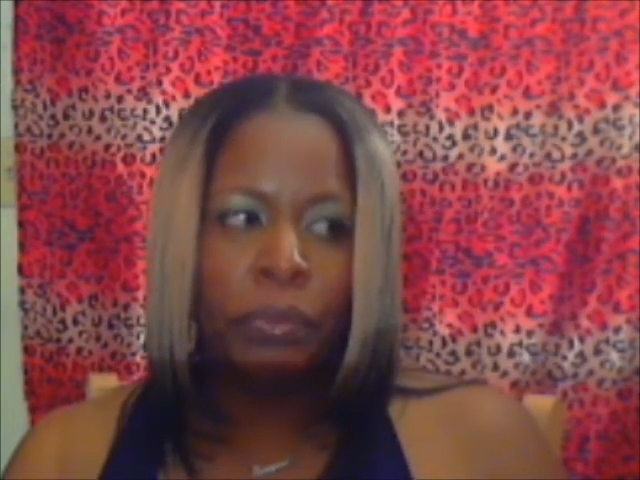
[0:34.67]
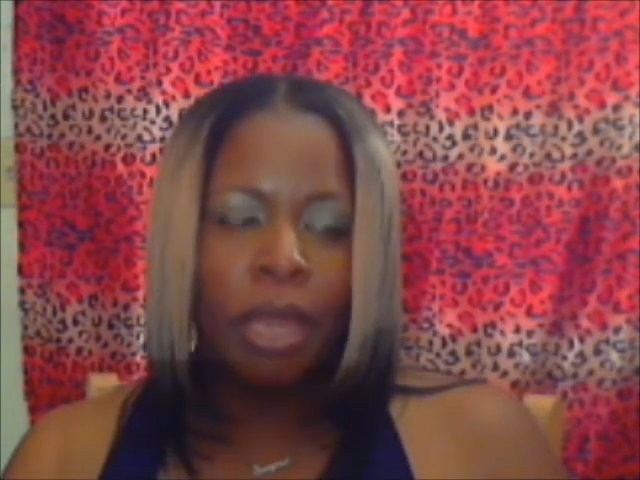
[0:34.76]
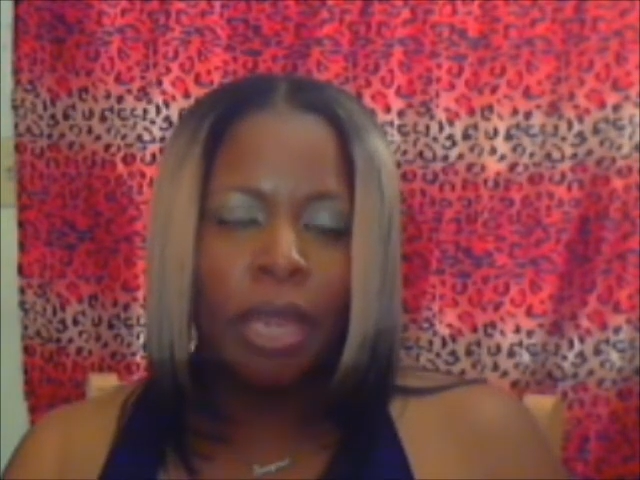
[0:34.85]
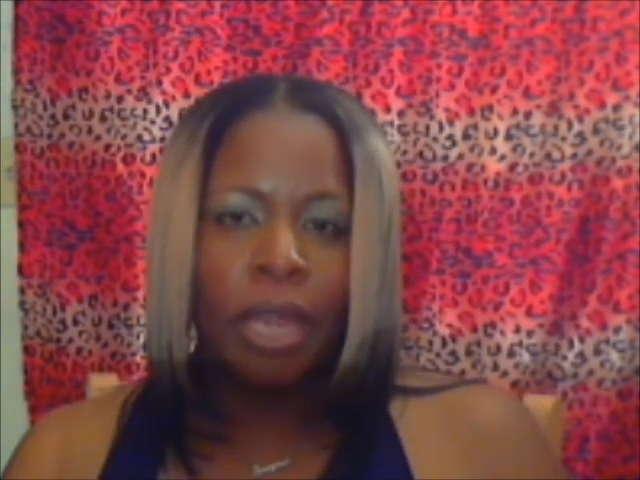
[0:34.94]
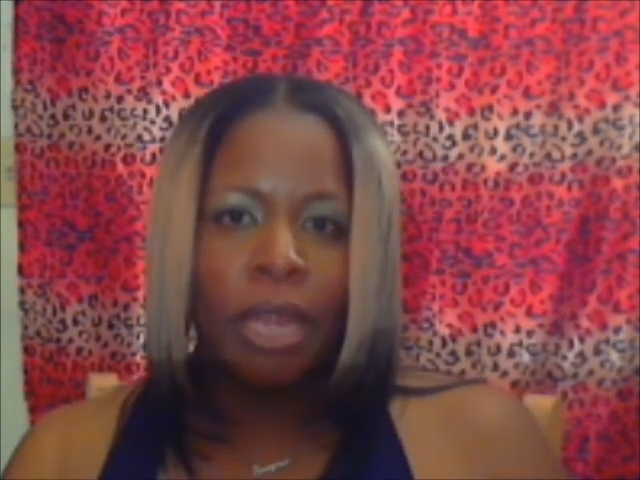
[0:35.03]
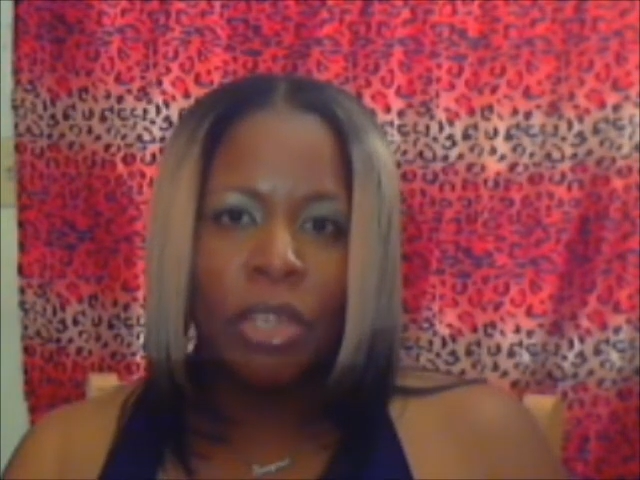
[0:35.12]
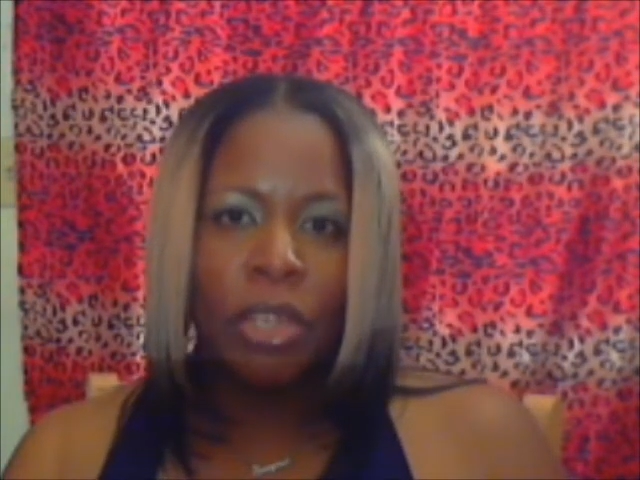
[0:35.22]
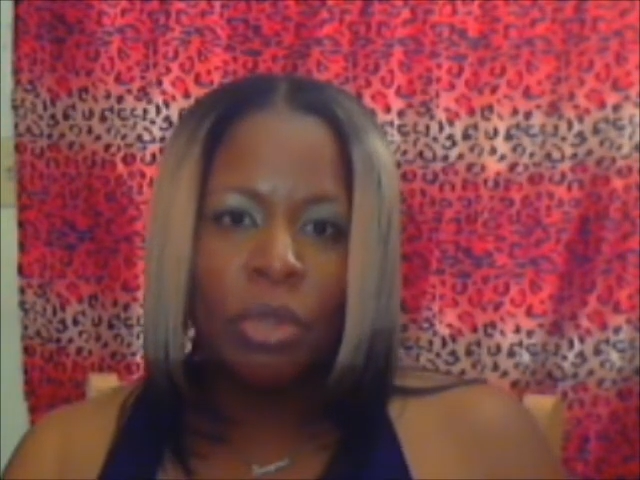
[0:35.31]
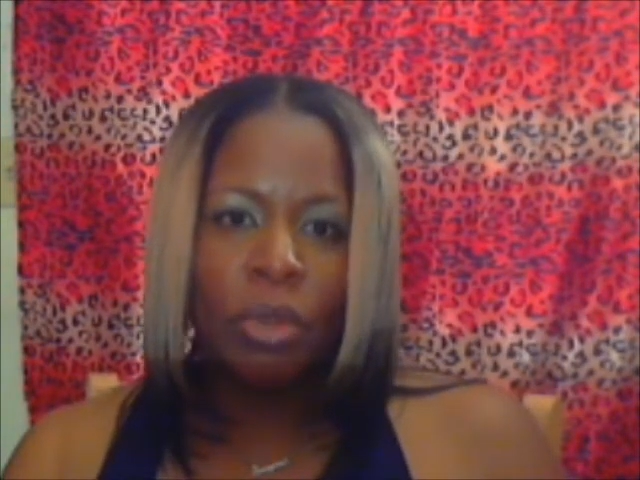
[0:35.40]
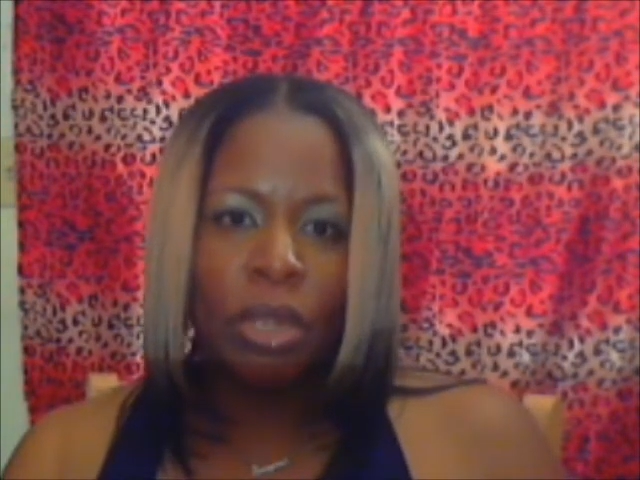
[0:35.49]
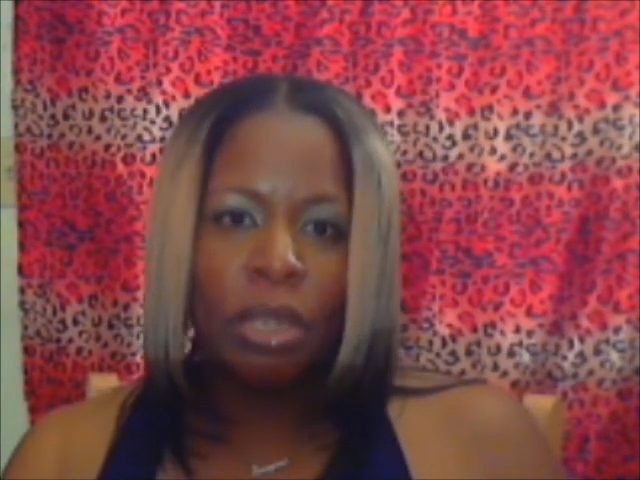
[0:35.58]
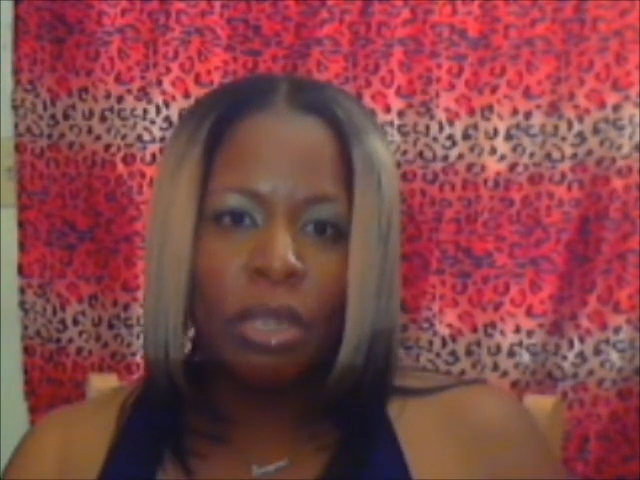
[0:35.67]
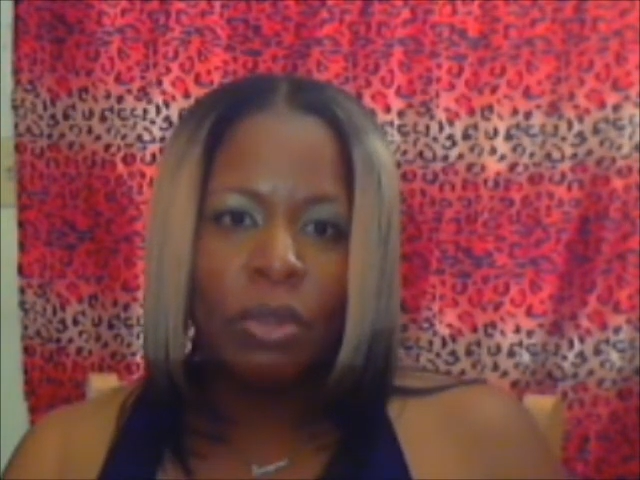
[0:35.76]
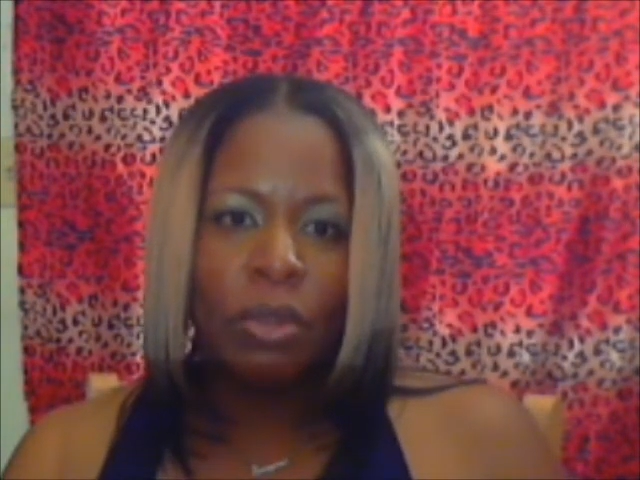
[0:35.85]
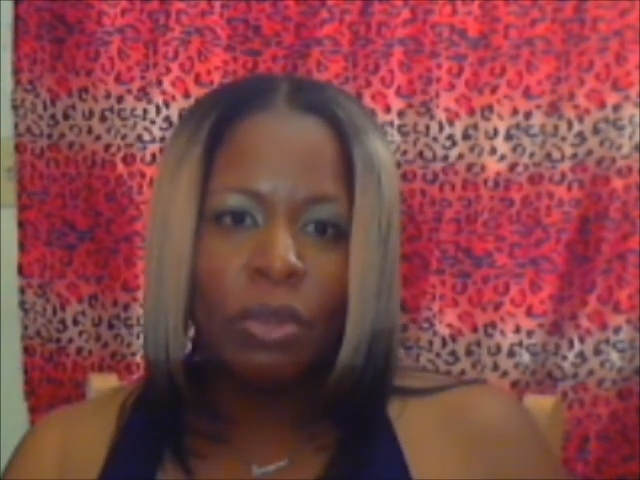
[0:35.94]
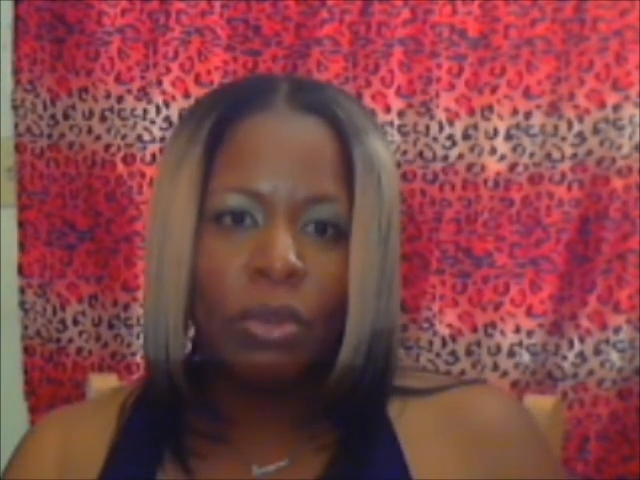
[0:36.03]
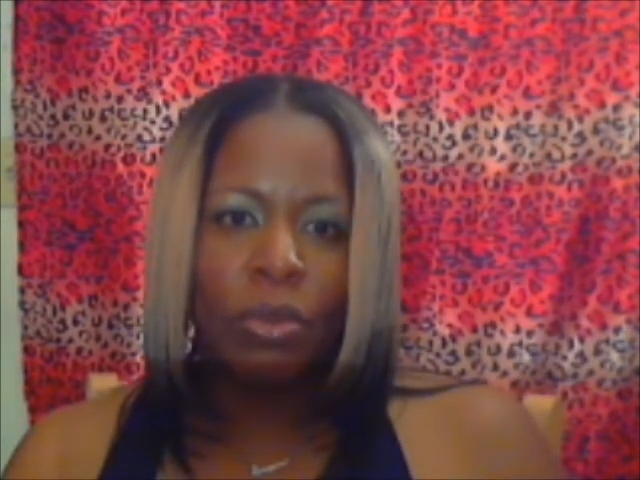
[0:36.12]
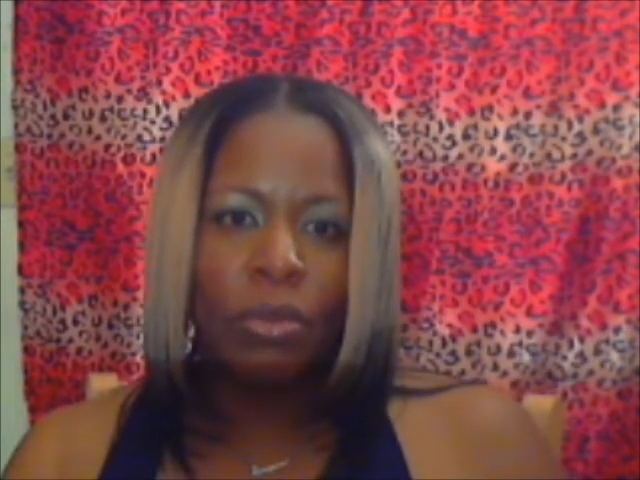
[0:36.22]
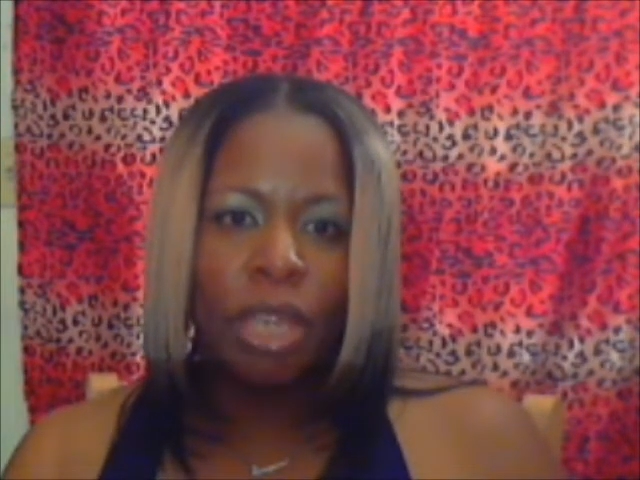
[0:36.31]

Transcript: and I just wanted to